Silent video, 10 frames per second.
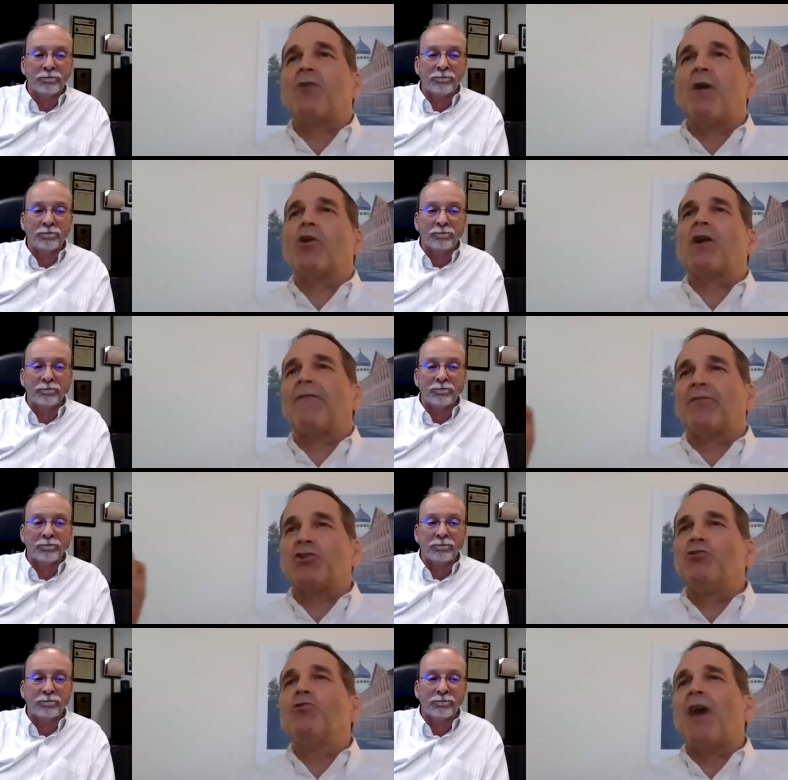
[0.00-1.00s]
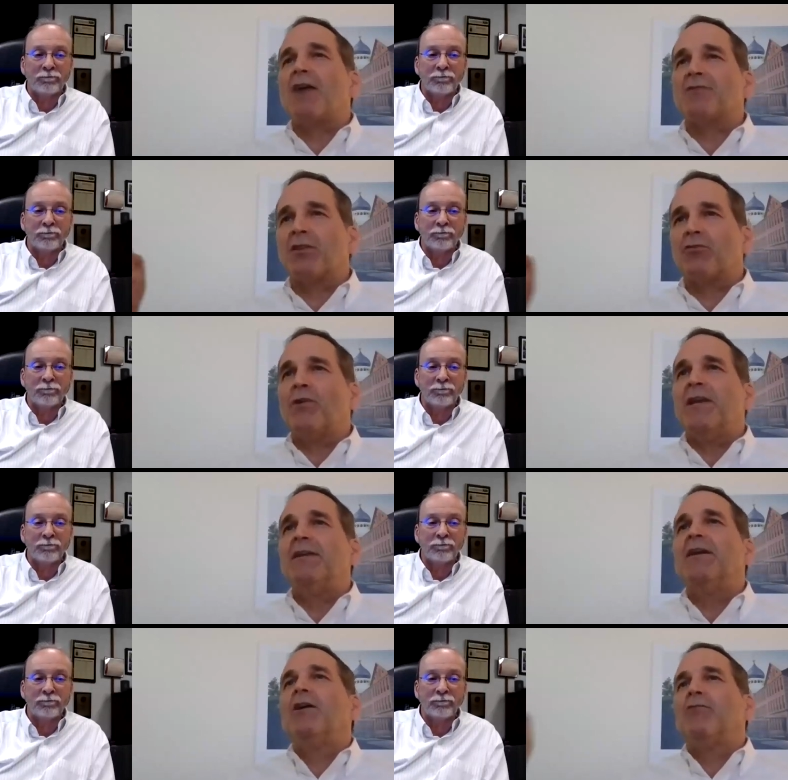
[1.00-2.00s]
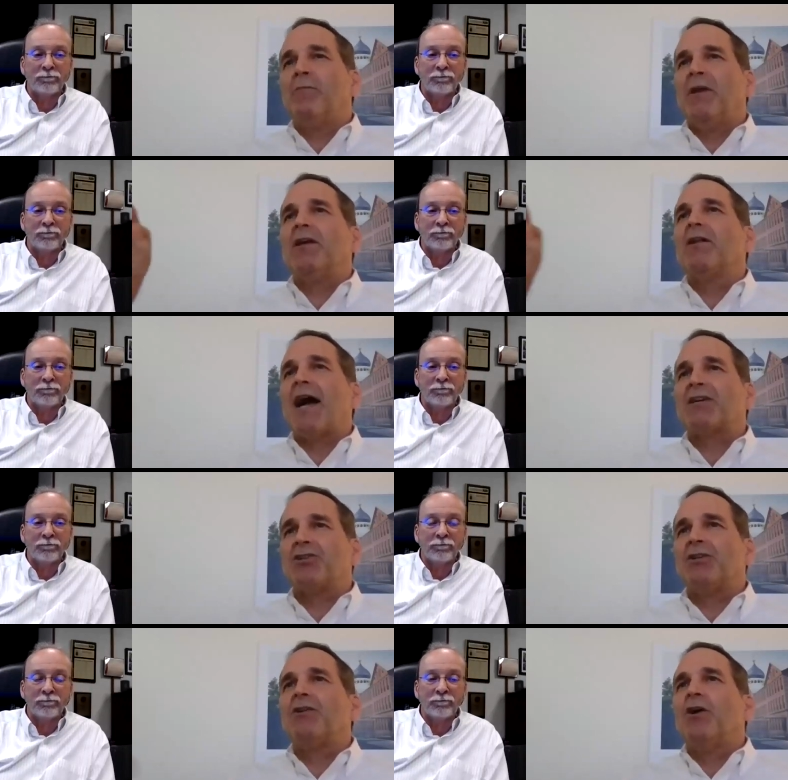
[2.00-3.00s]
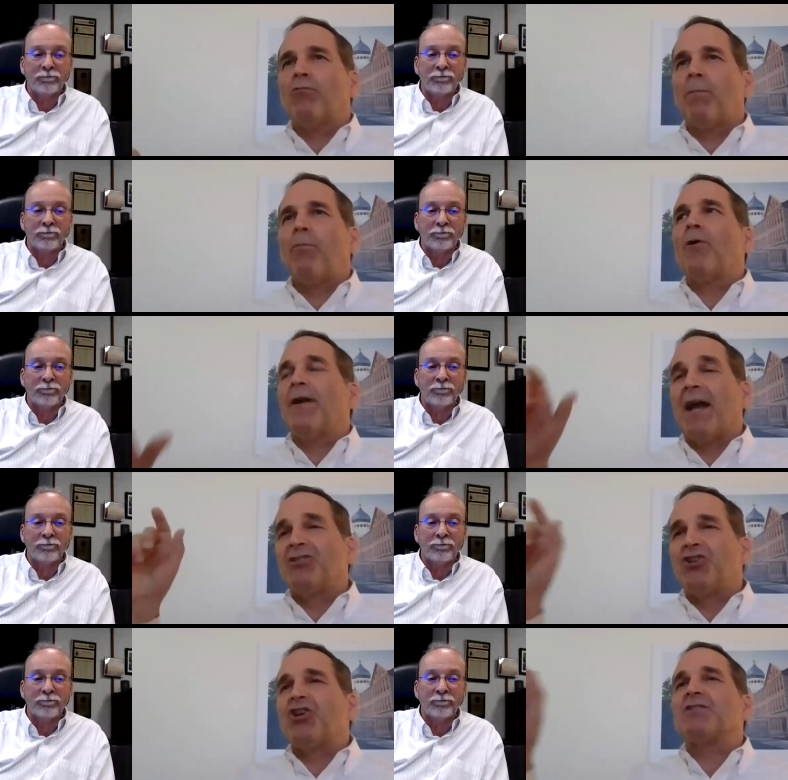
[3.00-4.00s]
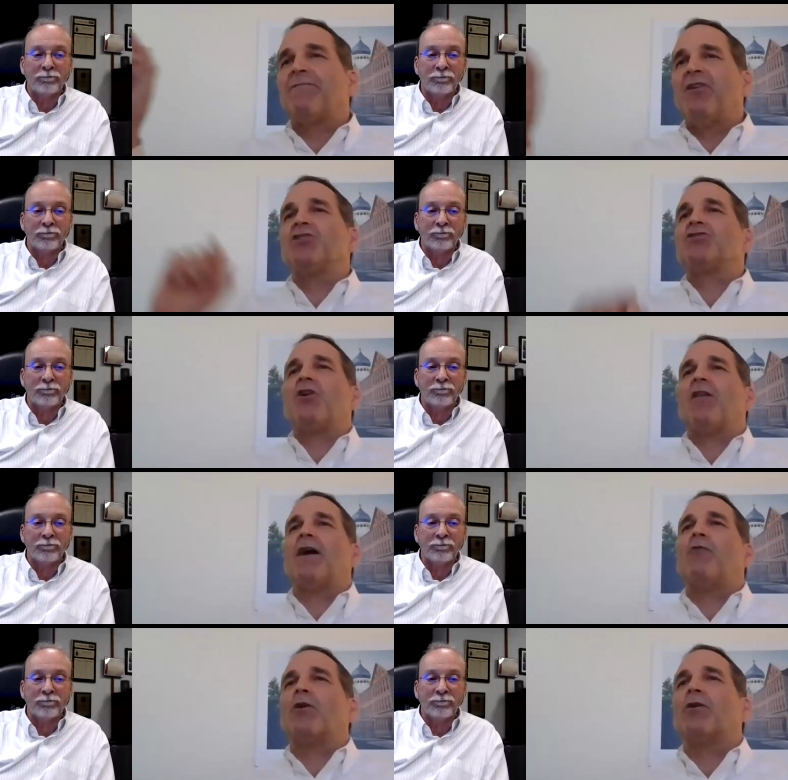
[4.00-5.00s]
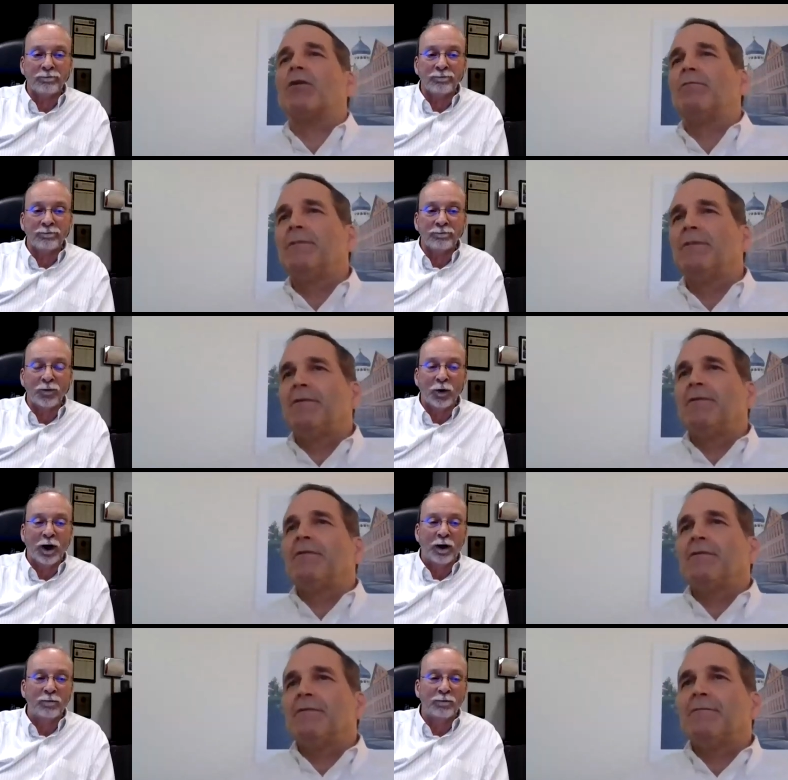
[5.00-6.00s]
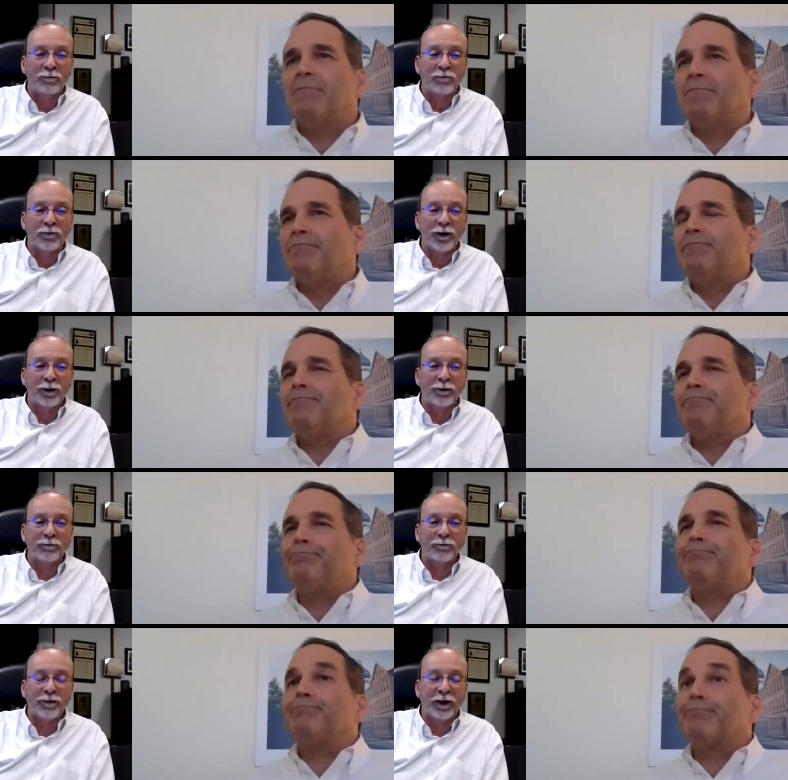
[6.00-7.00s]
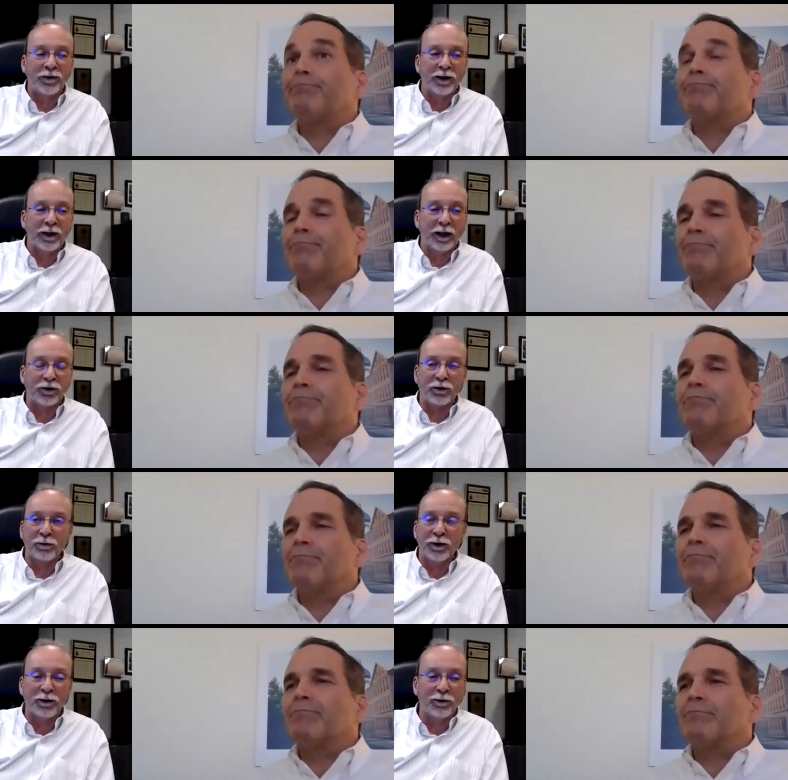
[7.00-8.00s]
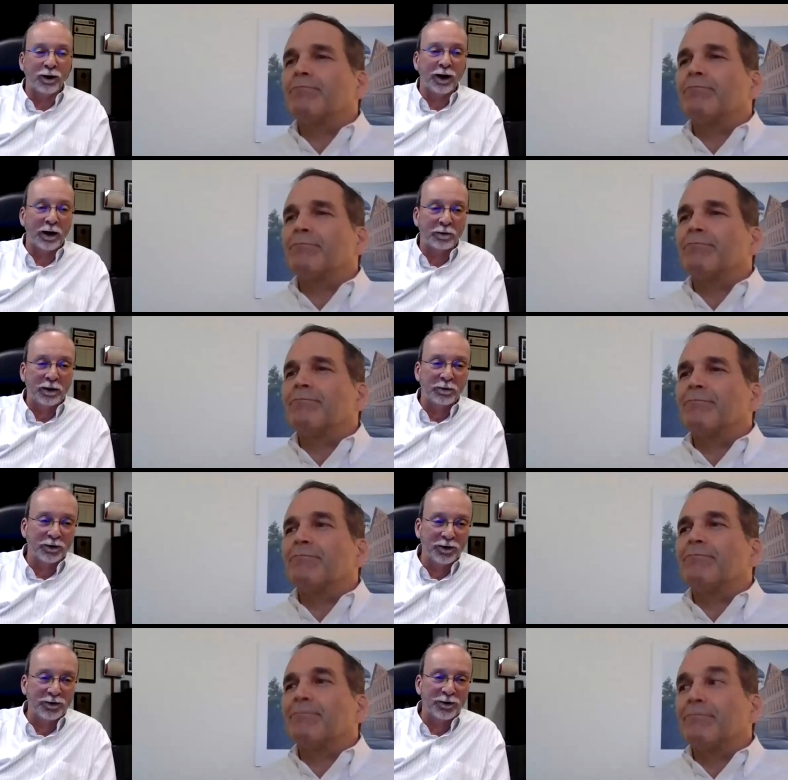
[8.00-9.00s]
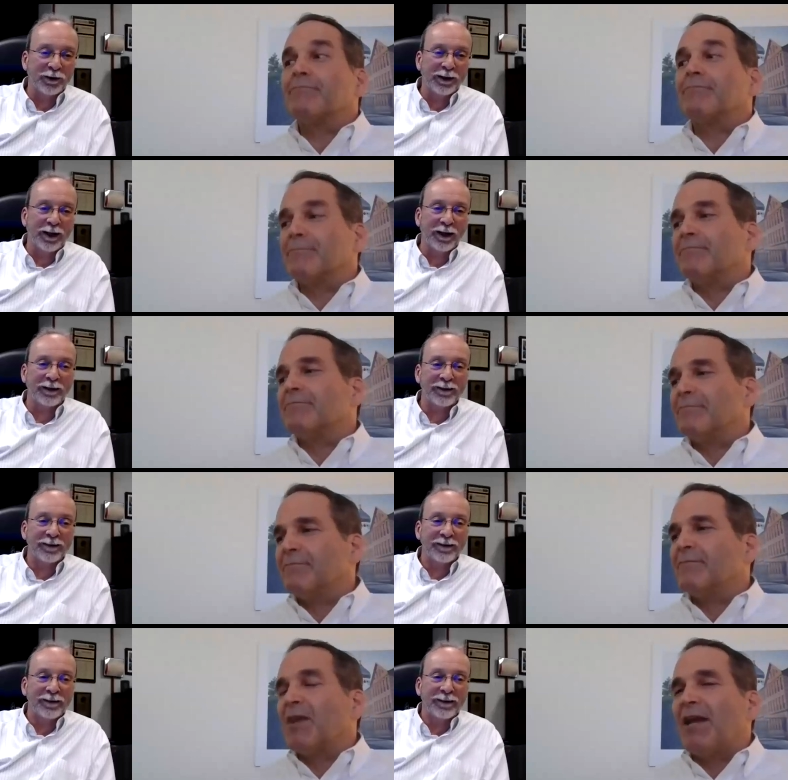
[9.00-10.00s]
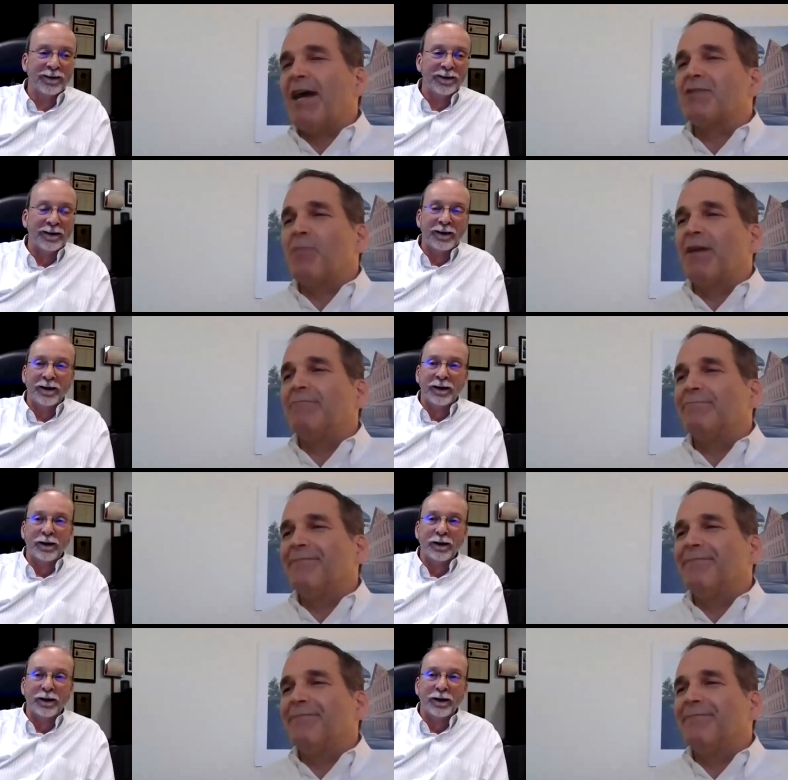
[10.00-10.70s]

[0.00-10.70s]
Speaker 1: So I'm working off a 2003 remedial action report, and I just finished all that work.
Speaker 2: Wow, wow, that's a that's a career for a lot of people just doing that.
Speaker 1: It has been.